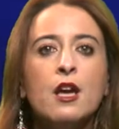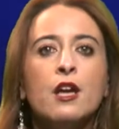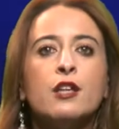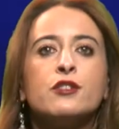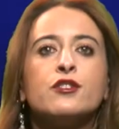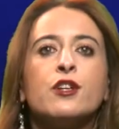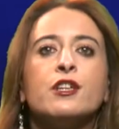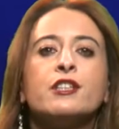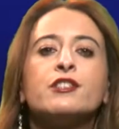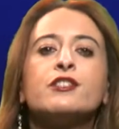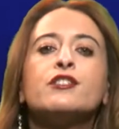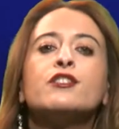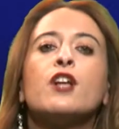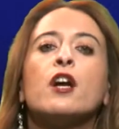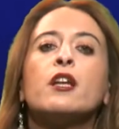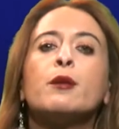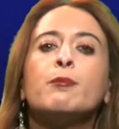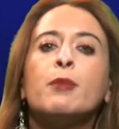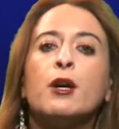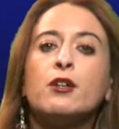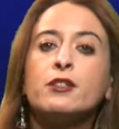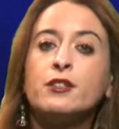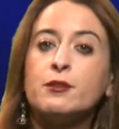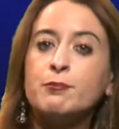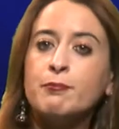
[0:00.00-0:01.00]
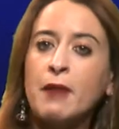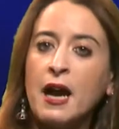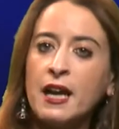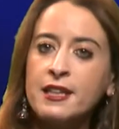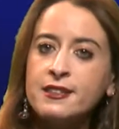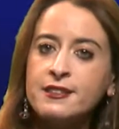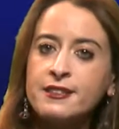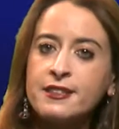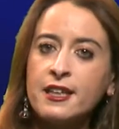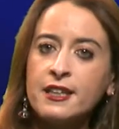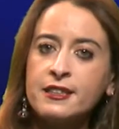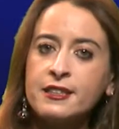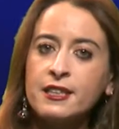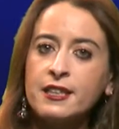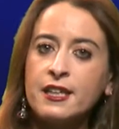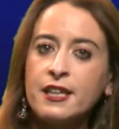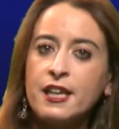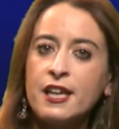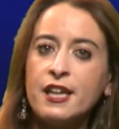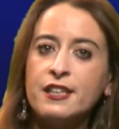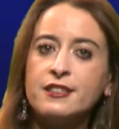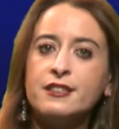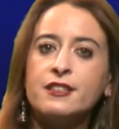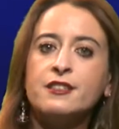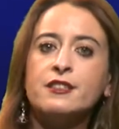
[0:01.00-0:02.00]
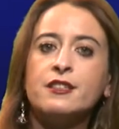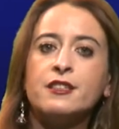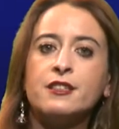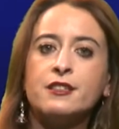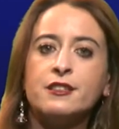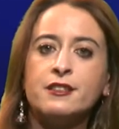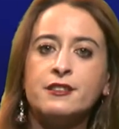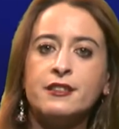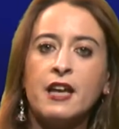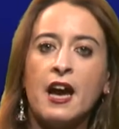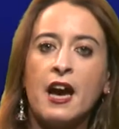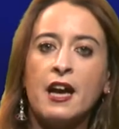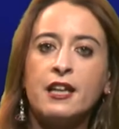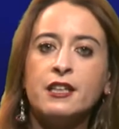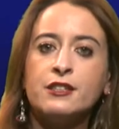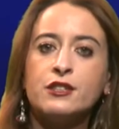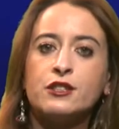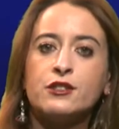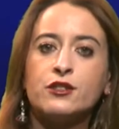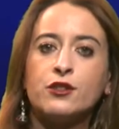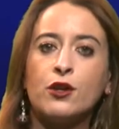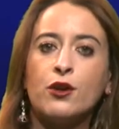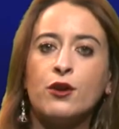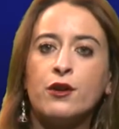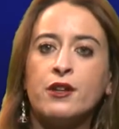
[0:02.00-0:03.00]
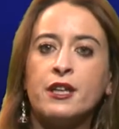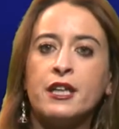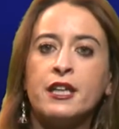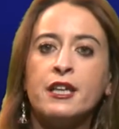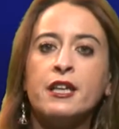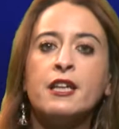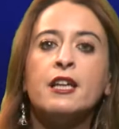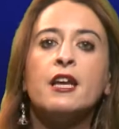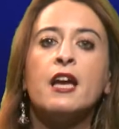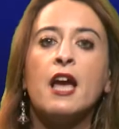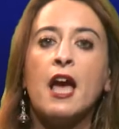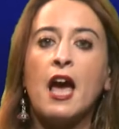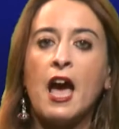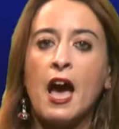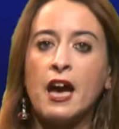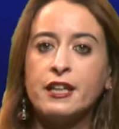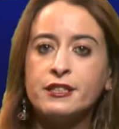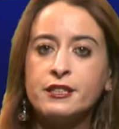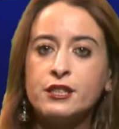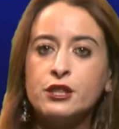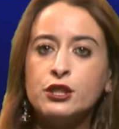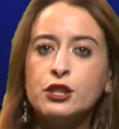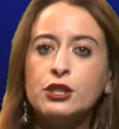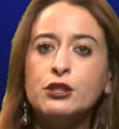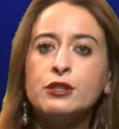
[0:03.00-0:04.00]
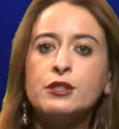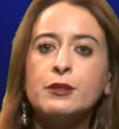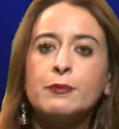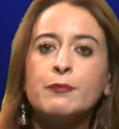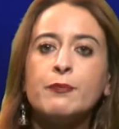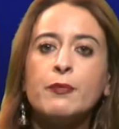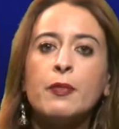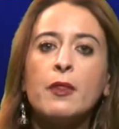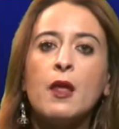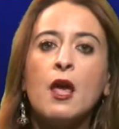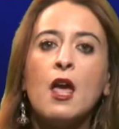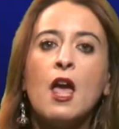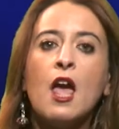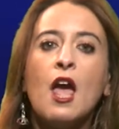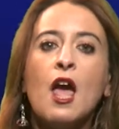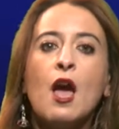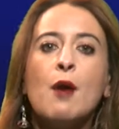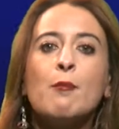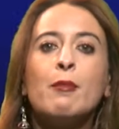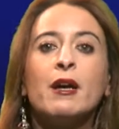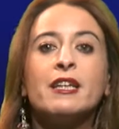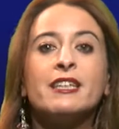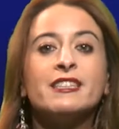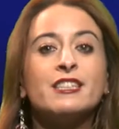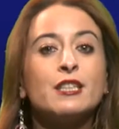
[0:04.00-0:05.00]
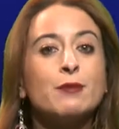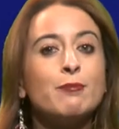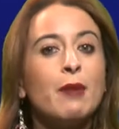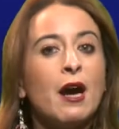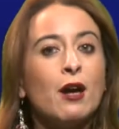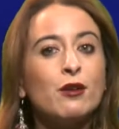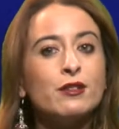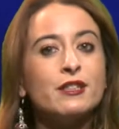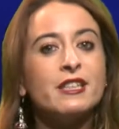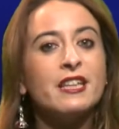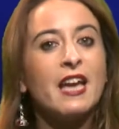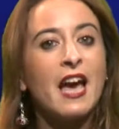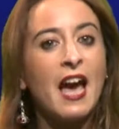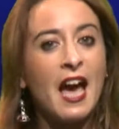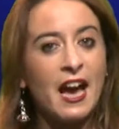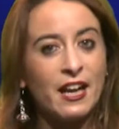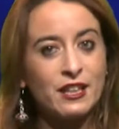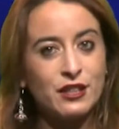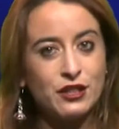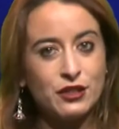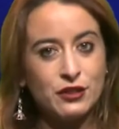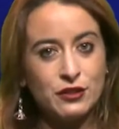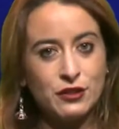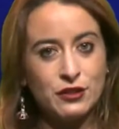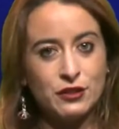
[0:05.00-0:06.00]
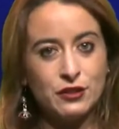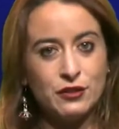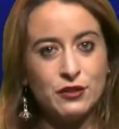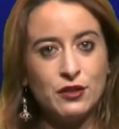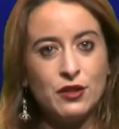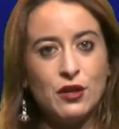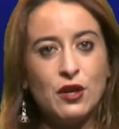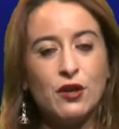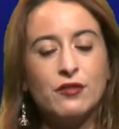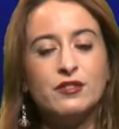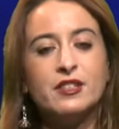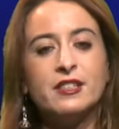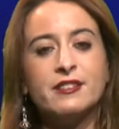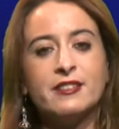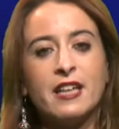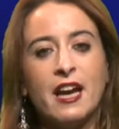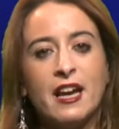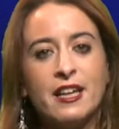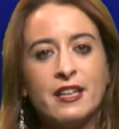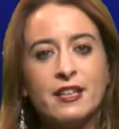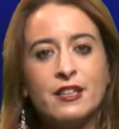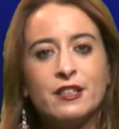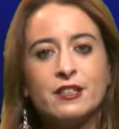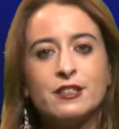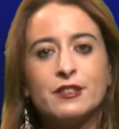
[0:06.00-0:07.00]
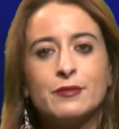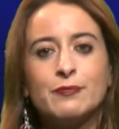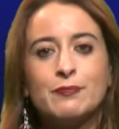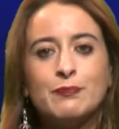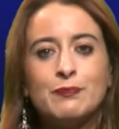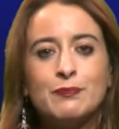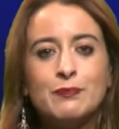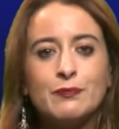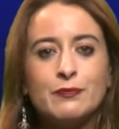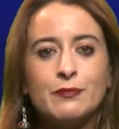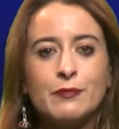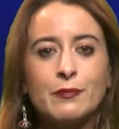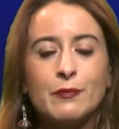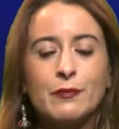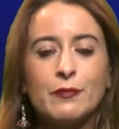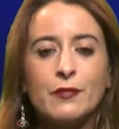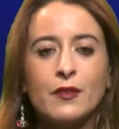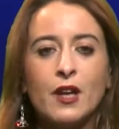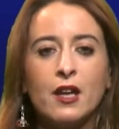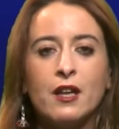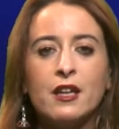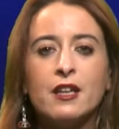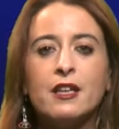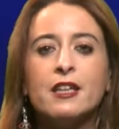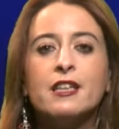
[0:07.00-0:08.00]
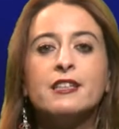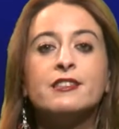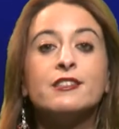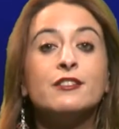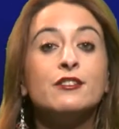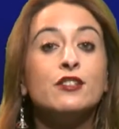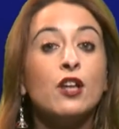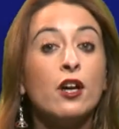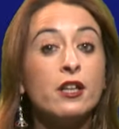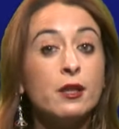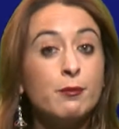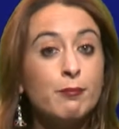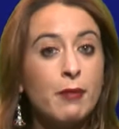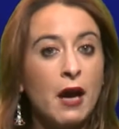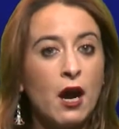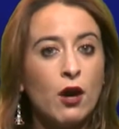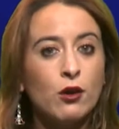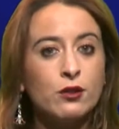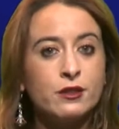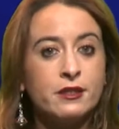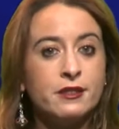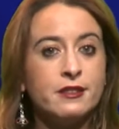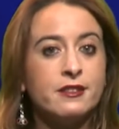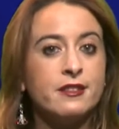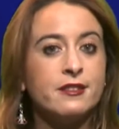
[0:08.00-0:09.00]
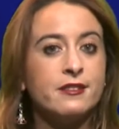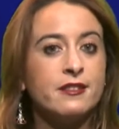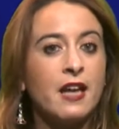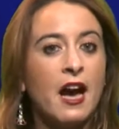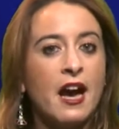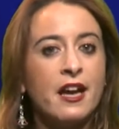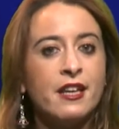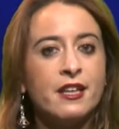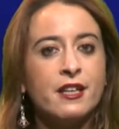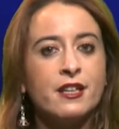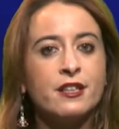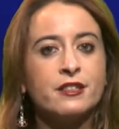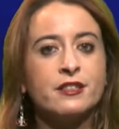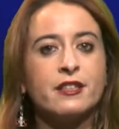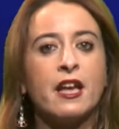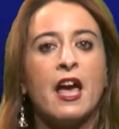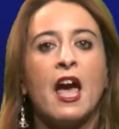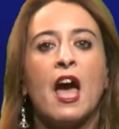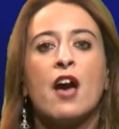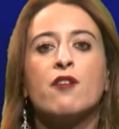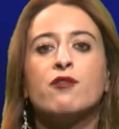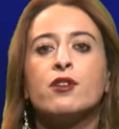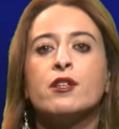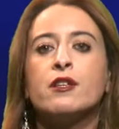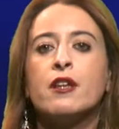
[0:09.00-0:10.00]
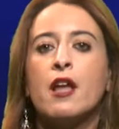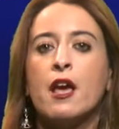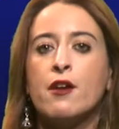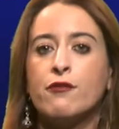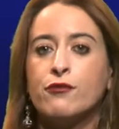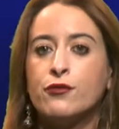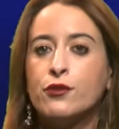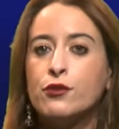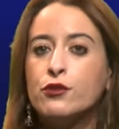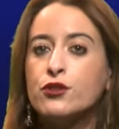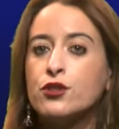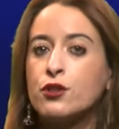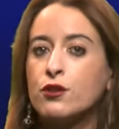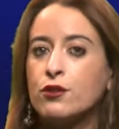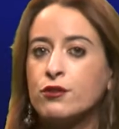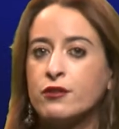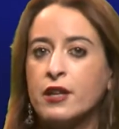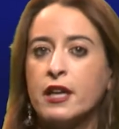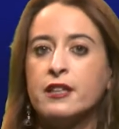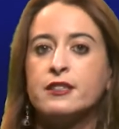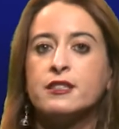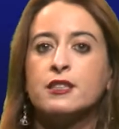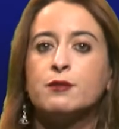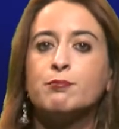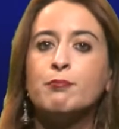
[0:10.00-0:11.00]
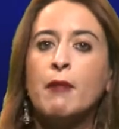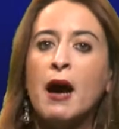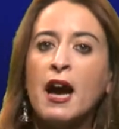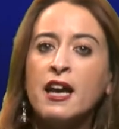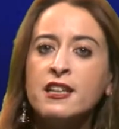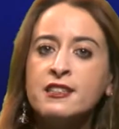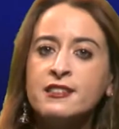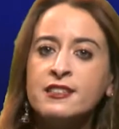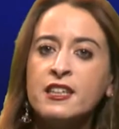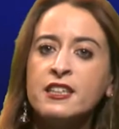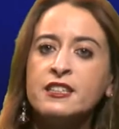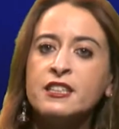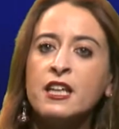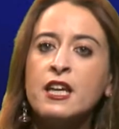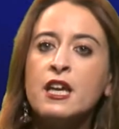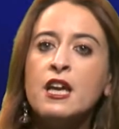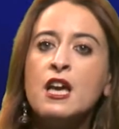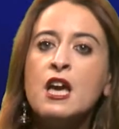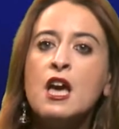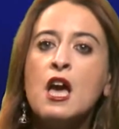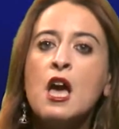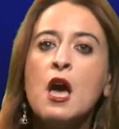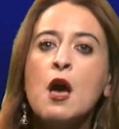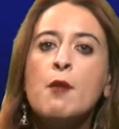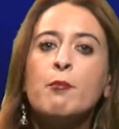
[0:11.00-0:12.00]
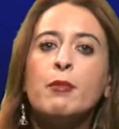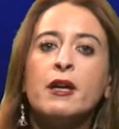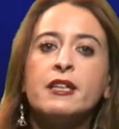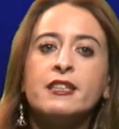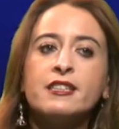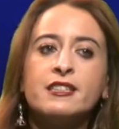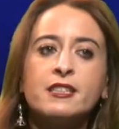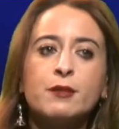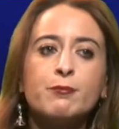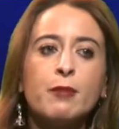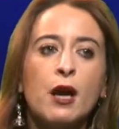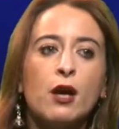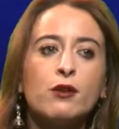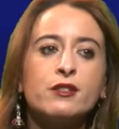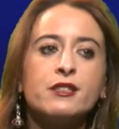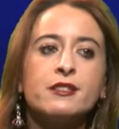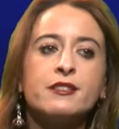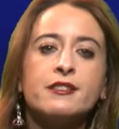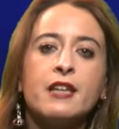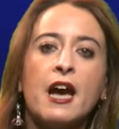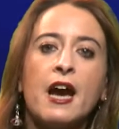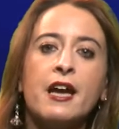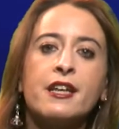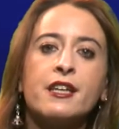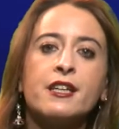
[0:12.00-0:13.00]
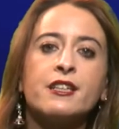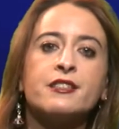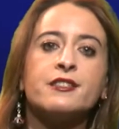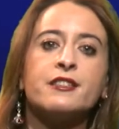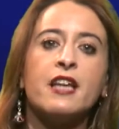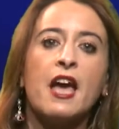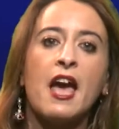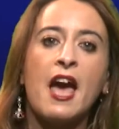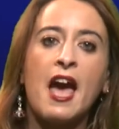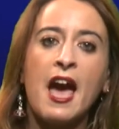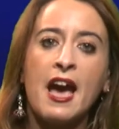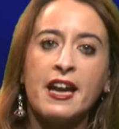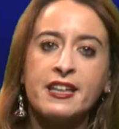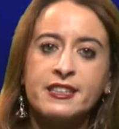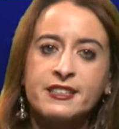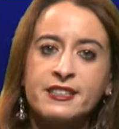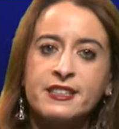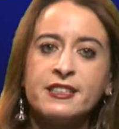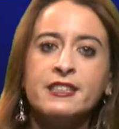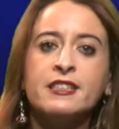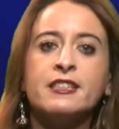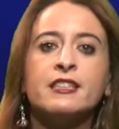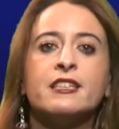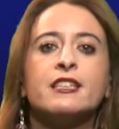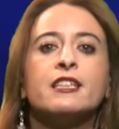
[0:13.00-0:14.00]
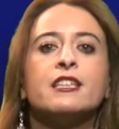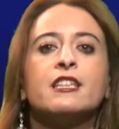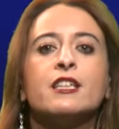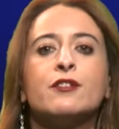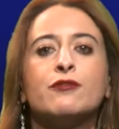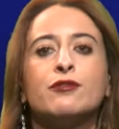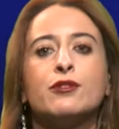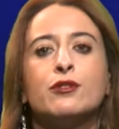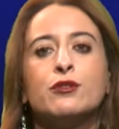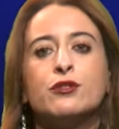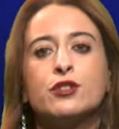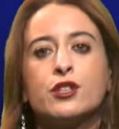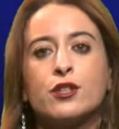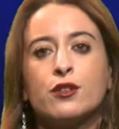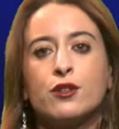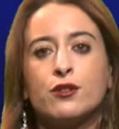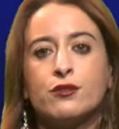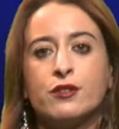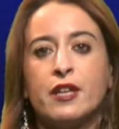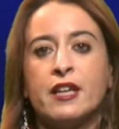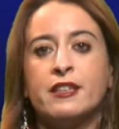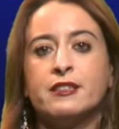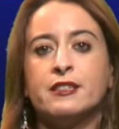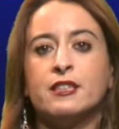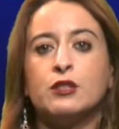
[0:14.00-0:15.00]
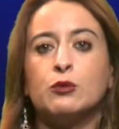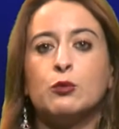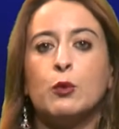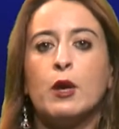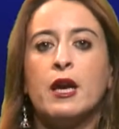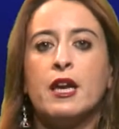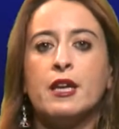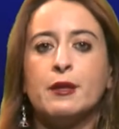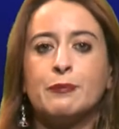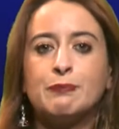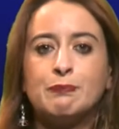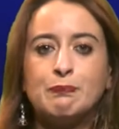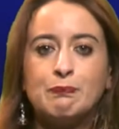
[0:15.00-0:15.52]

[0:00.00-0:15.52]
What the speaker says: So it's not about their mindset, as in the design story attitude, but it's about the actions of designers. It's not about designers having a future-oriented mindset, but it's about designers acting in a future-oriented way.